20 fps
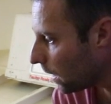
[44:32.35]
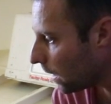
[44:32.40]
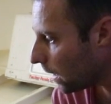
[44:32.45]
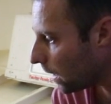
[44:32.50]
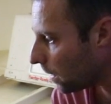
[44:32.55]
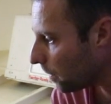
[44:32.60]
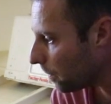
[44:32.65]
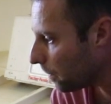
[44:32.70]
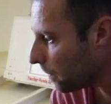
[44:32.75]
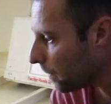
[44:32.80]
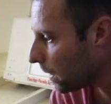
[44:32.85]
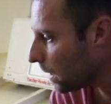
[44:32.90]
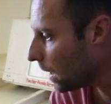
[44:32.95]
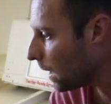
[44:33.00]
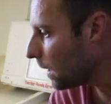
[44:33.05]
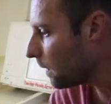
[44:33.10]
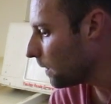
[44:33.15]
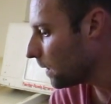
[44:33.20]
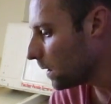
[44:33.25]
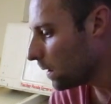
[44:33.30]
Um,
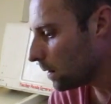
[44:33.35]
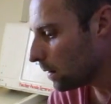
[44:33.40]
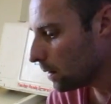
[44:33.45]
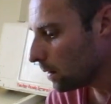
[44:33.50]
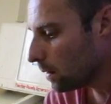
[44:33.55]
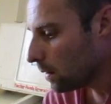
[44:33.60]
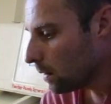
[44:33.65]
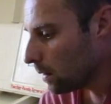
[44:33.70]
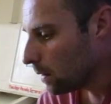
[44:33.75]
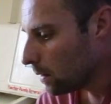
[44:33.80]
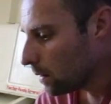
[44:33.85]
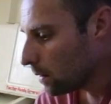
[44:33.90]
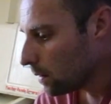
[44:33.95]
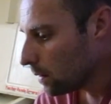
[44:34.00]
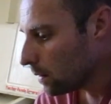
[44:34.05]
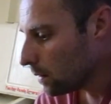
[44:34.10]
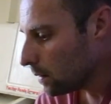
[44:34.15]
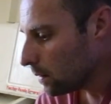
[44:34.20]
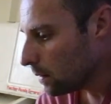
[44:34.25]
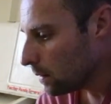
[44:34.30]
and then,
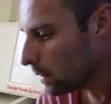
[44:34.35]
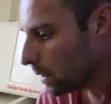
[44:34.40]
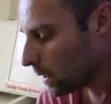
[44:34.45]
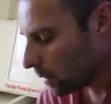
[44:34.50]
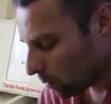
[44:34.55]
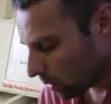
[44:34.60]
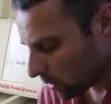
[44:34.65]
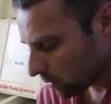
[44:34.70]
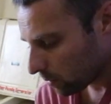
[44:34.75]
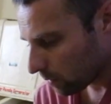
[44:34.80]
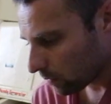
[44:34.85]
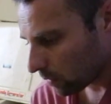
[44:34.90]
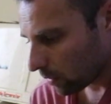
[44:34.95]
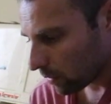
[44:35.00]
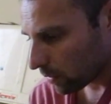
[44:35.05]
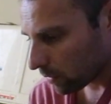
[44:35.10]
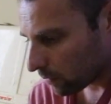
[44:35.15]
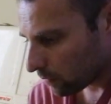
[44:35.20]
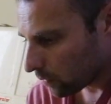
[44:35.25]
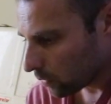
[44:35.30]
yeah, once we've
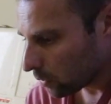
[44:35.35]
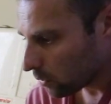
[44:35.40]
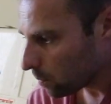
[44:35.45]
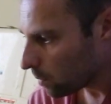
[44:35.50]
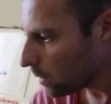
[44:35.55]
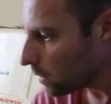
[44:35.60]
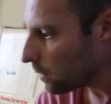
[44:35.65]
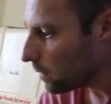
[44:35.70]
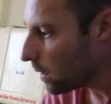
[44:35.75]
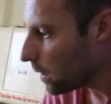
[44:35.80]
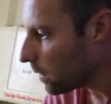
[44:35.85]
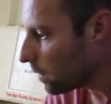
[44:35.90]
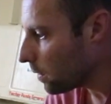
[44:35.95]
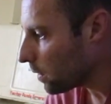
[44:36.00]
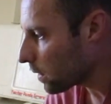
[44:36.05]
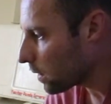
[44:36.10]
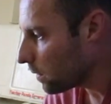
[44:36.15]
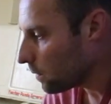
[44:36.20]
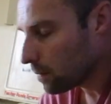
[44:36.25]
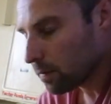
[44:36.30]
got this first bit done,
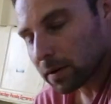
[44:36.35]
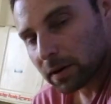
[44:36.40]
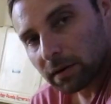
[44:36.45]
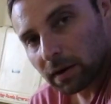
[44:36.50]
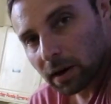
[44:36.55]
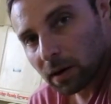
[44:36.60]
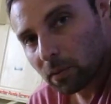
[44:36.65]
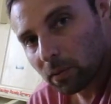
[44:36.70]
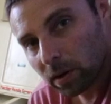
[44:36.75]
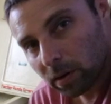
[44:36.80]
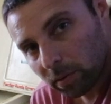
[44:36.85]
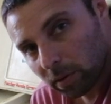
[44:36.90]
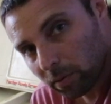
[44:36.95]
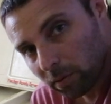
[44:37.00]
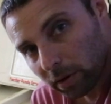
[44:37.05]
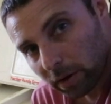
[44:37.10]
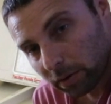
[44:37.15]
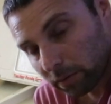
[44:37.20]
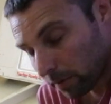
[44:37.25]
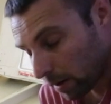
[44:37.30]
I can figure out where we
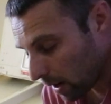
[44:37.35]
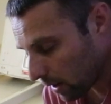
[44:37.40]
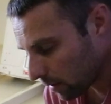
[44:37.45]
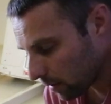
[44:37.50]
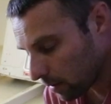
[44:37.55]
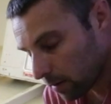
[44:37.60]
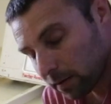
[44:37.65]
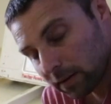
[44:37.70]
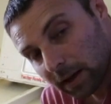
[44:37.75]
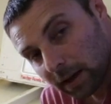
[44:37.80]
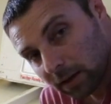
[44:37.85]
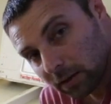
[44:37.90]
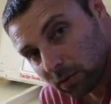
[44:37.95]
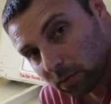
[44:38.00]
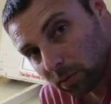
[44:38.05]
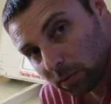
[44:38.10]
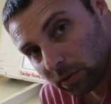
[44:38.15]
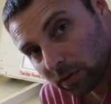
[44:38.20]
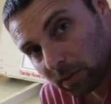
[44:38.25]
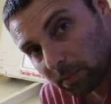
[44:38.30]
want to route it down
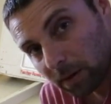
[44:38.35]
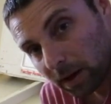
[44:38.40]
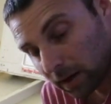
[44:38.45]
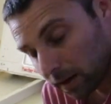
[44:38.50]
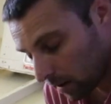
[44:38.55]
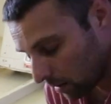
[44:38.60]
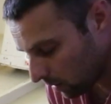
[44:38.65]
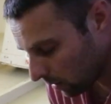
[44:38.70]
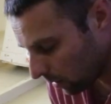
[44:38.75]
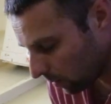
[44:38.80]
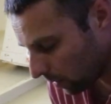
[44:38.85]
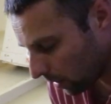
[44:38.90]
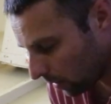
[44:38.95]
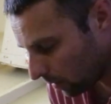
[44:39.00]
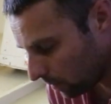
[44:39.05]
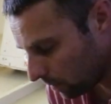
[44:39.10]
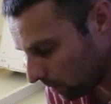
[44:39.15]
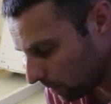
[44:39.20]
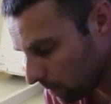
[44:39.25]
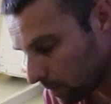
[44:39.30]
towards the back end of the
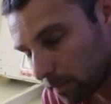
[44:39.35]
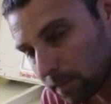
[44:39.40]
boat.